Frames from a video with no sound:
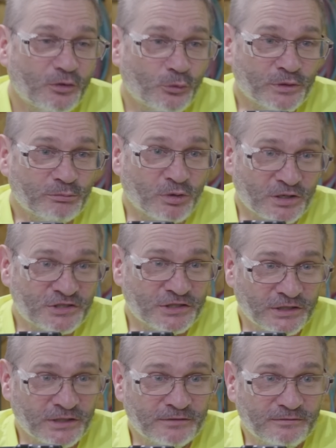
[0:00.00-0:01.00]
we
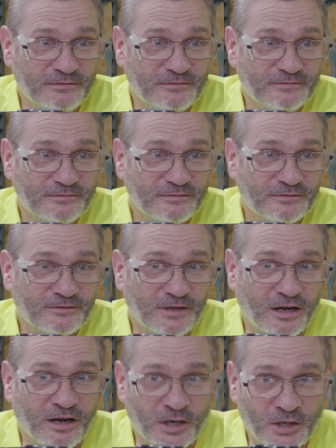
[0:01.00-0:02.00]
budgeted
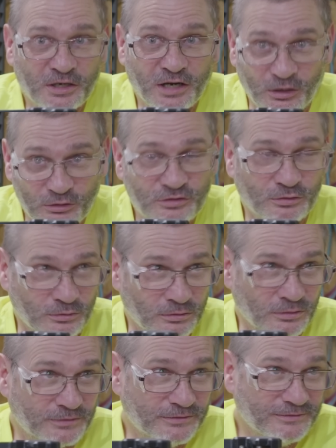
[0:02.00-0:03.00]
our
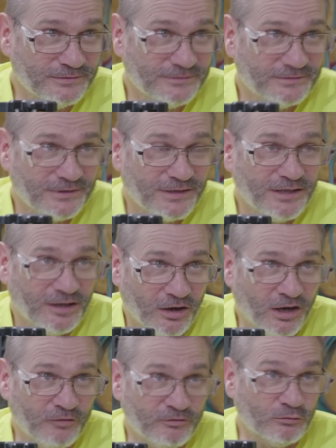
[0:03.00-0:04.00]
household
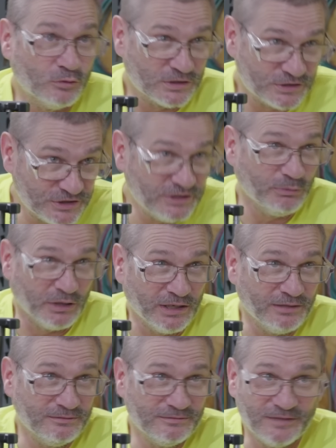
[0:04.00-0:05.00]
off of what she
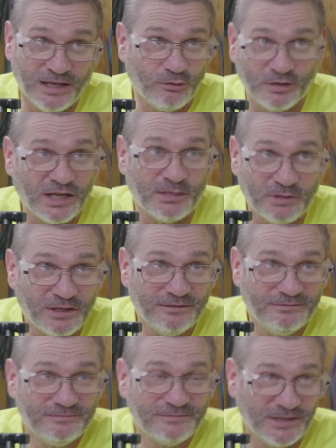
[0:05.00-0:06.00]
made, not what I
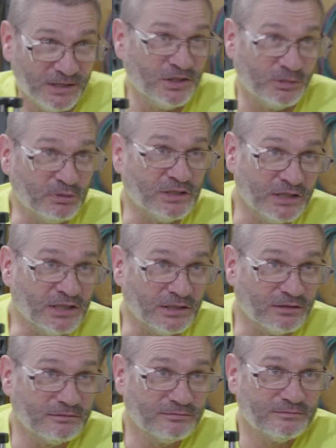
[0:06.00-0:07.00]
made right. in the
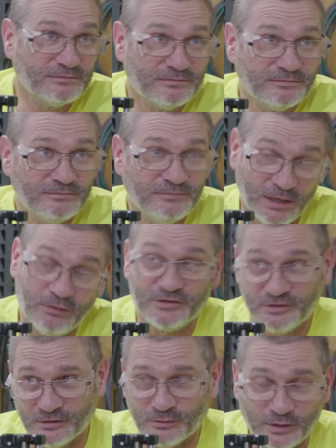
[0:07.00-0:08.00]
beginning. Now
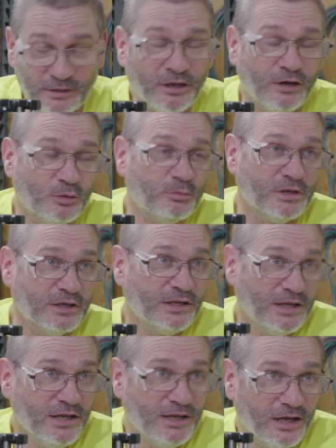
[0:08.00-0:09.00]
it's the other way around, but
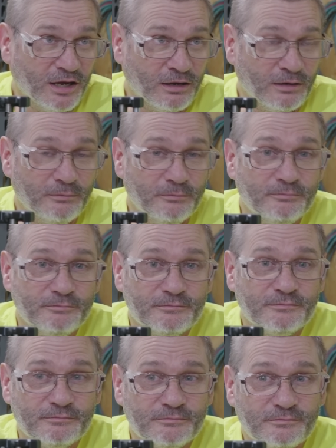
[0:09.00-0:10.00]
um,
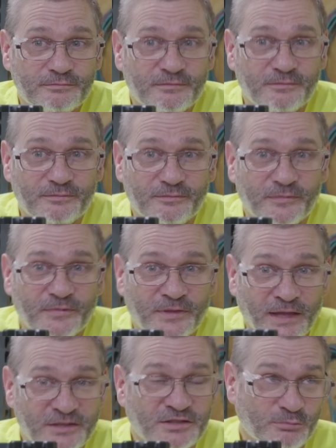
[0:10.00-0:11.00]

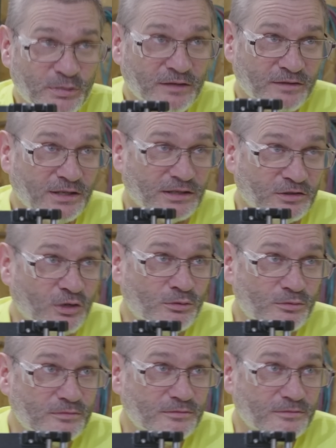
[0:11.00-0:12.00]
that's a big thing.
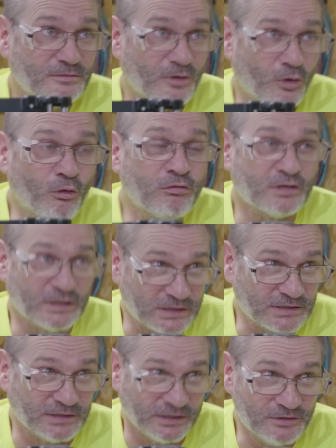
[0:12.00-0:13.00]
Don't
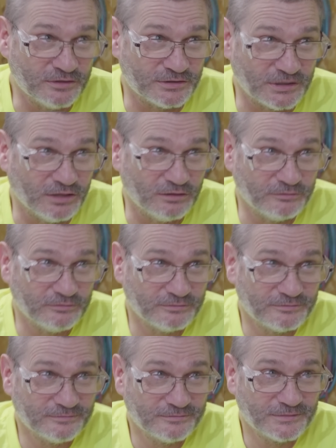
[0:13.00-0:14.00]
overextend yourself.
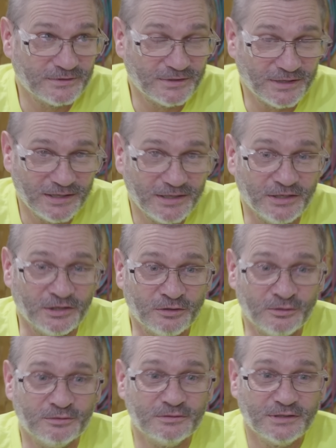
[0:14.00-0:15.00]
You
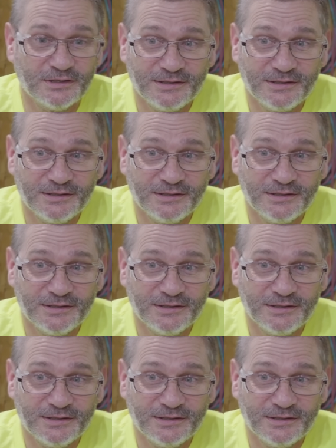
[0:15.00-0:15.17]
know,